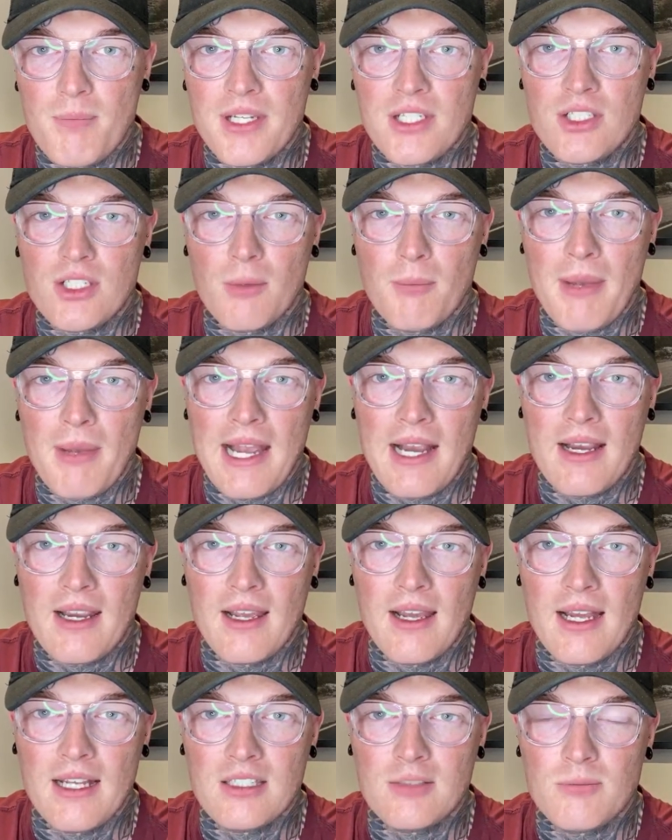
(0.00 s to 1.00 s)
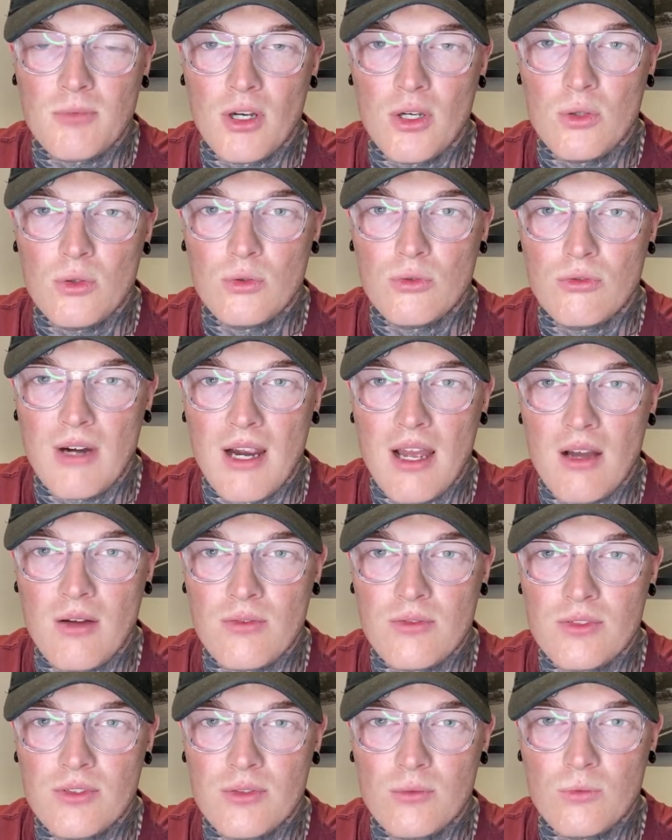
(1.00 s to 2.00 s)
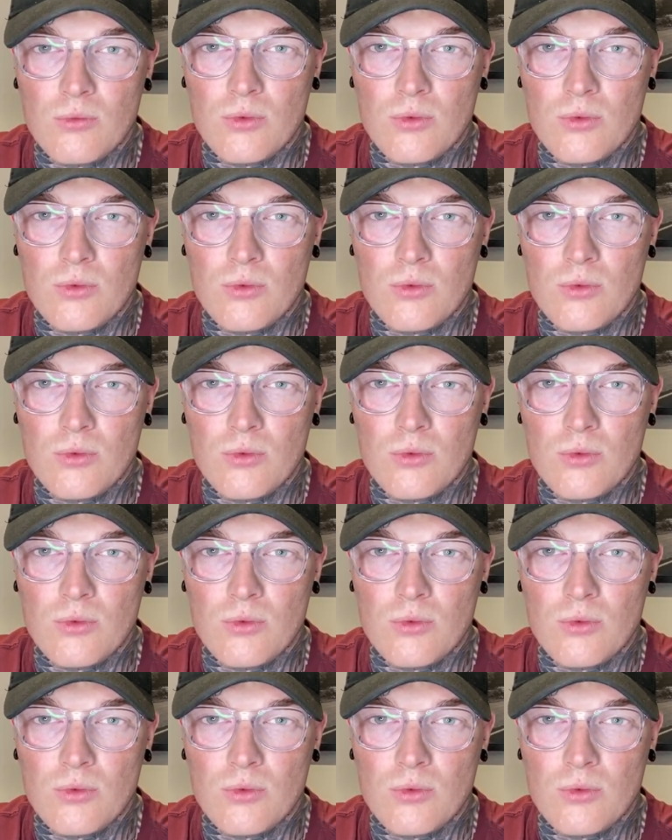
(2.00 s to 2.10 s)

Bishop Packer as my all-round.